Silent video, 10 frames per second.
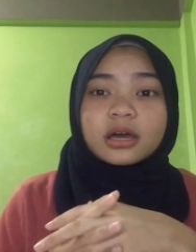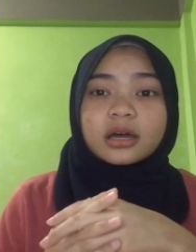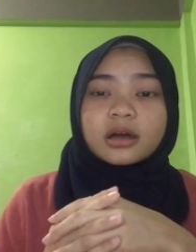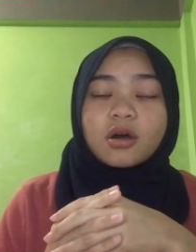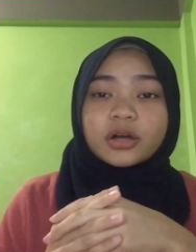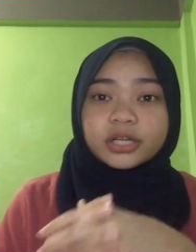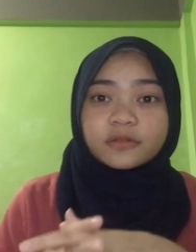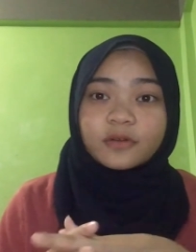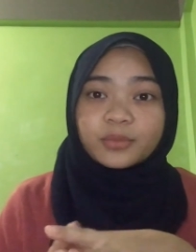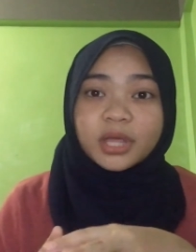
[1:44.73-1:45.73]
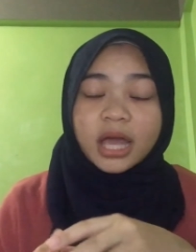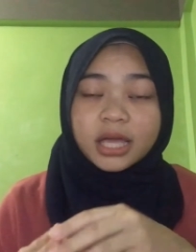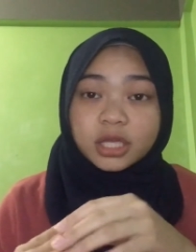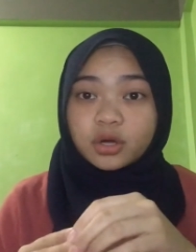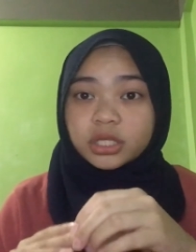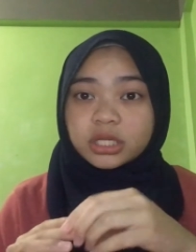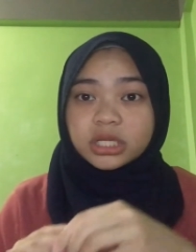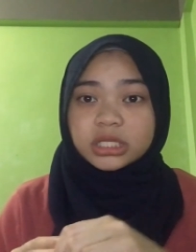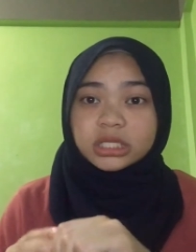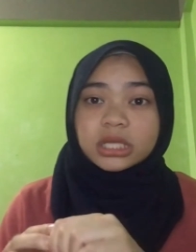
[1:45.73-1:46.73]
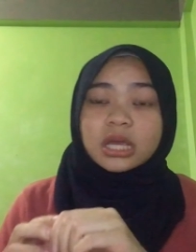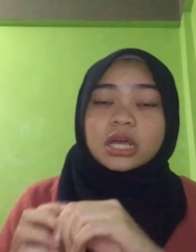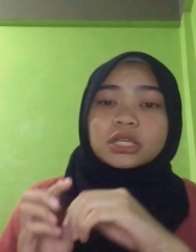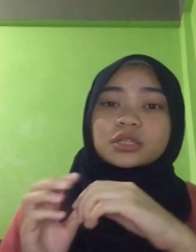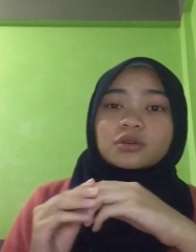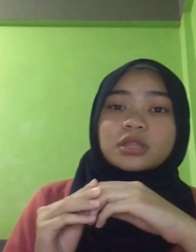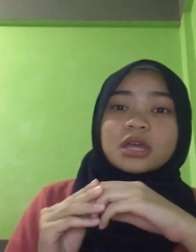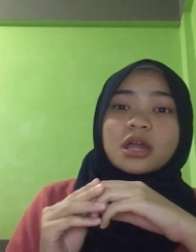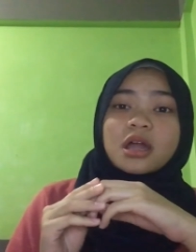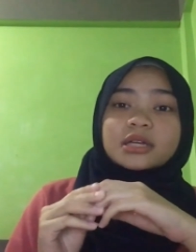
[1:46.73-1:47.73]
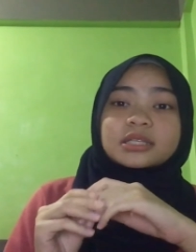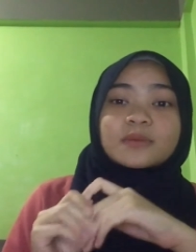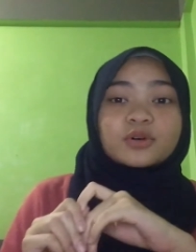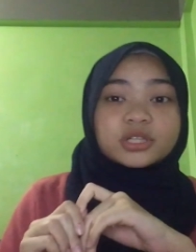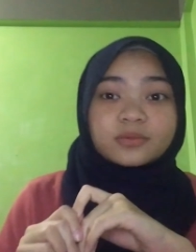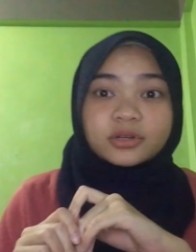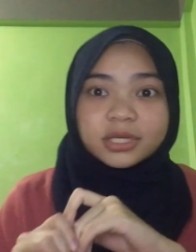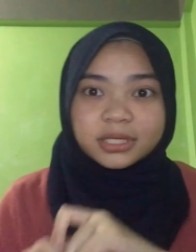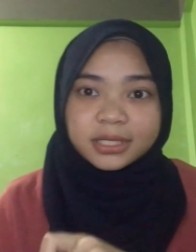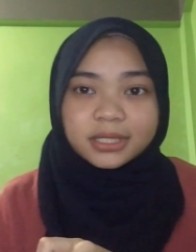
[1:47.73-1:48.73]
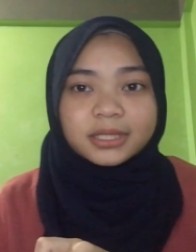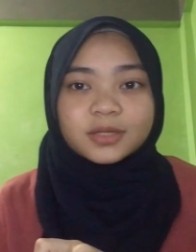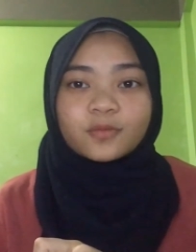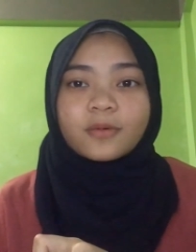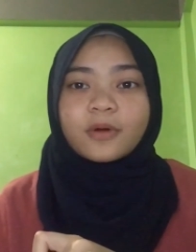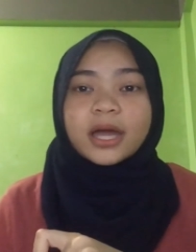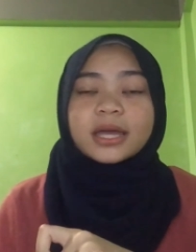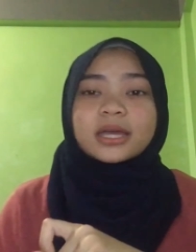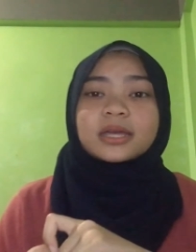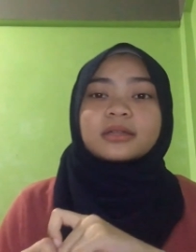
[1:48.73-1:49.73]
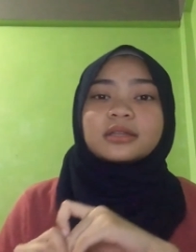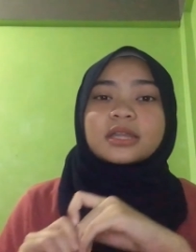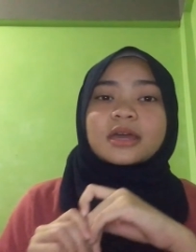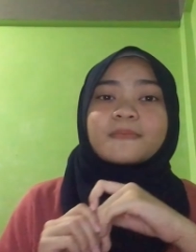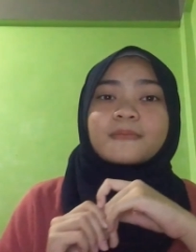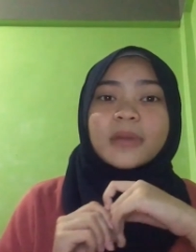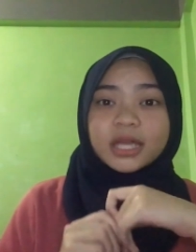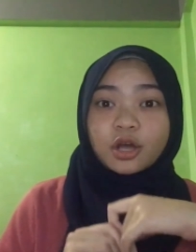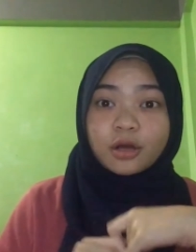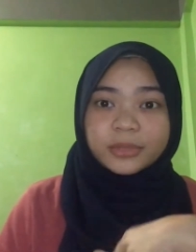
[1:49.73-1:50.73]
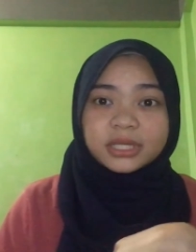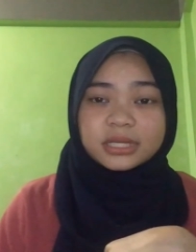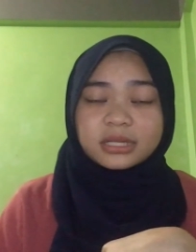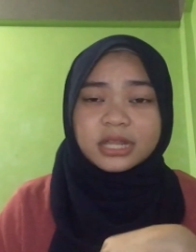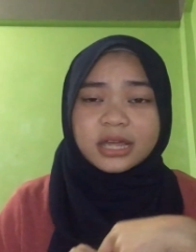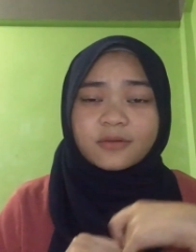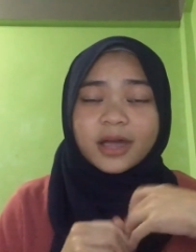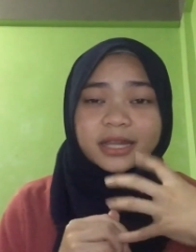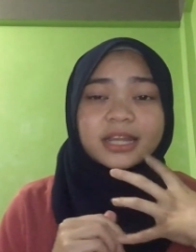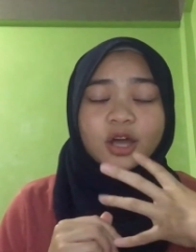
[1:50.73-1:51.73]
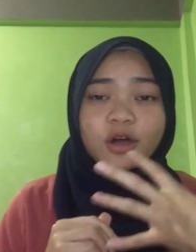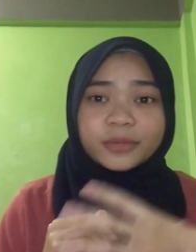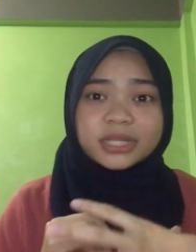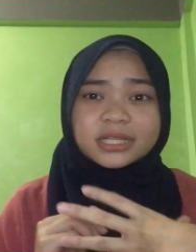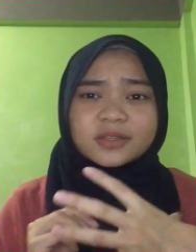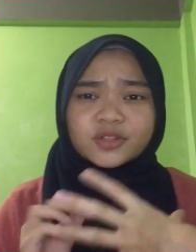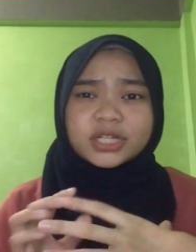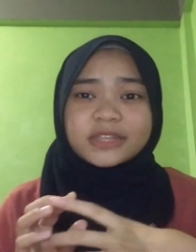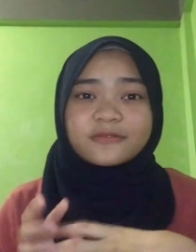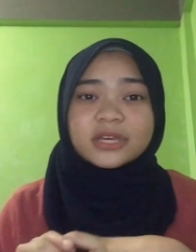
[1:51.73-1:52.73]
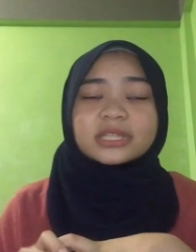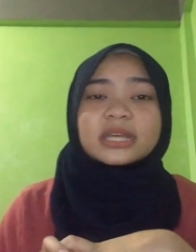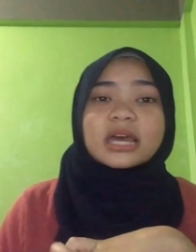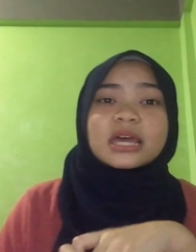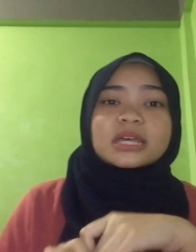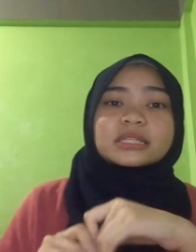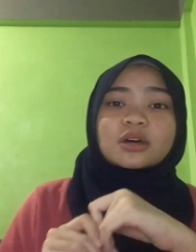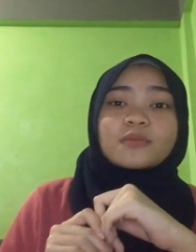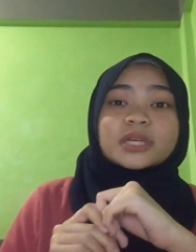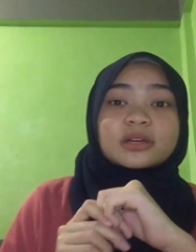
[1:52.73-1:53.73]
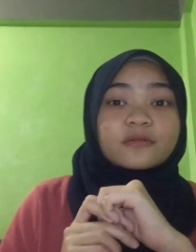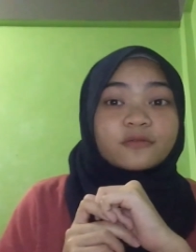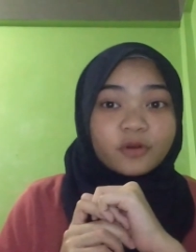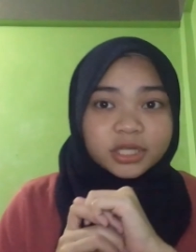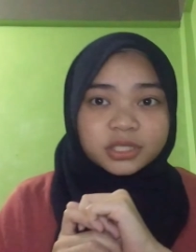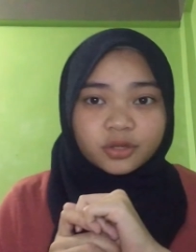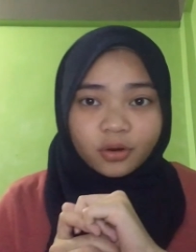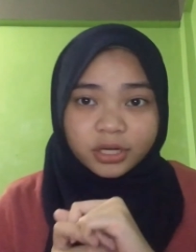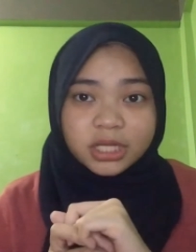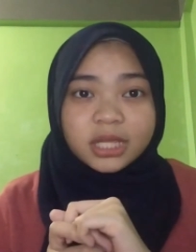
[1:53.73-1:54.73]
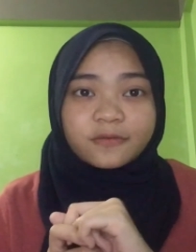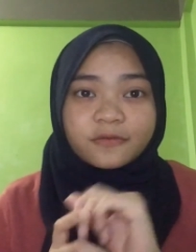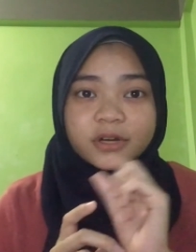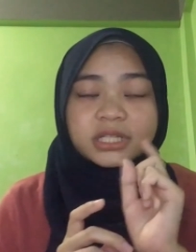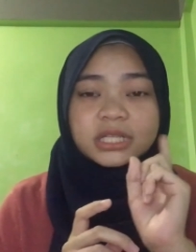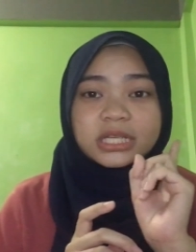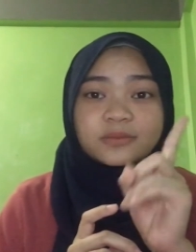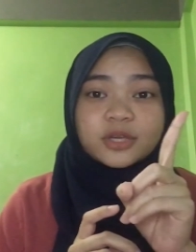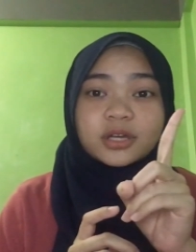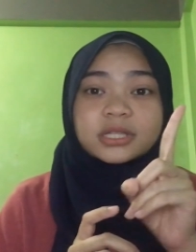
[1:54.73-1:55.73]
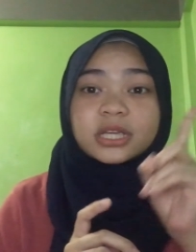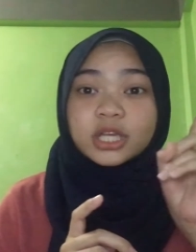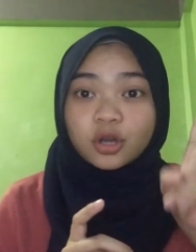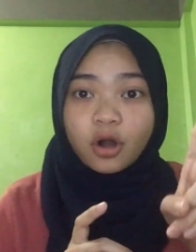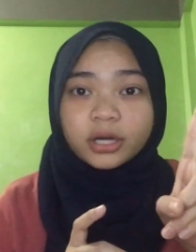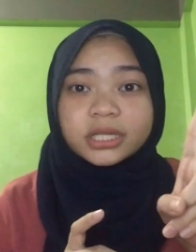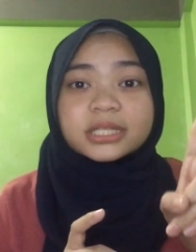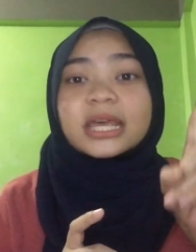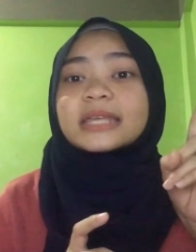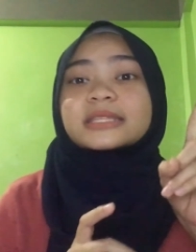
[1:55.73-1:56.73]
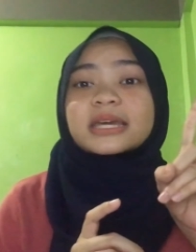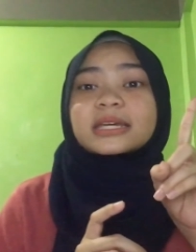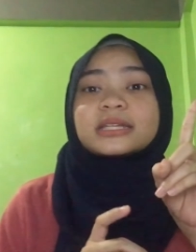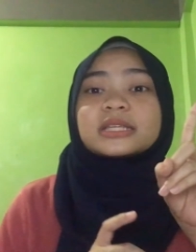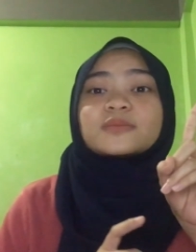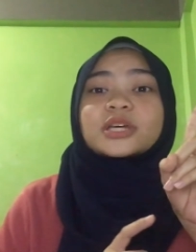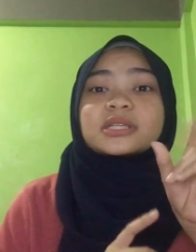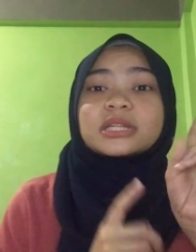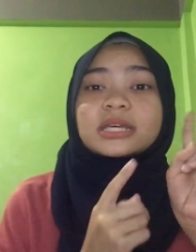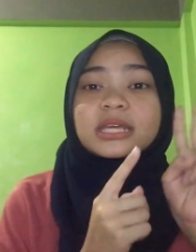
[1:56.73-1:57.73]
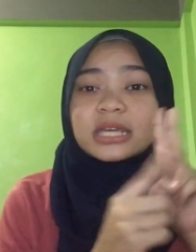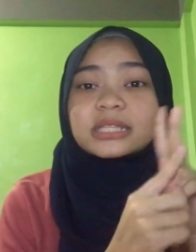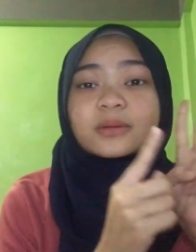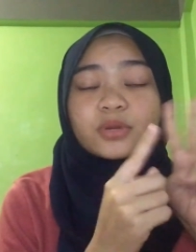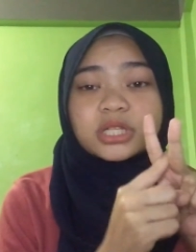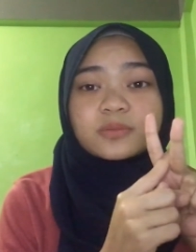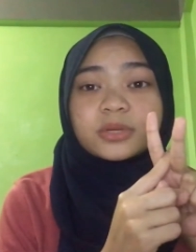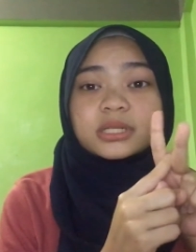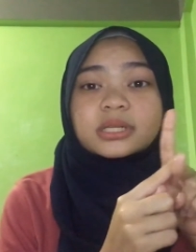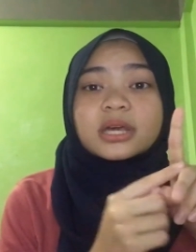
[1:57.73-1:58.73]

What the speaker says: order from the higher authorities. So there are some possible reasons why they commit the social deviance. So based on Freud theory, first is because ignorance, and second is because it against their principles.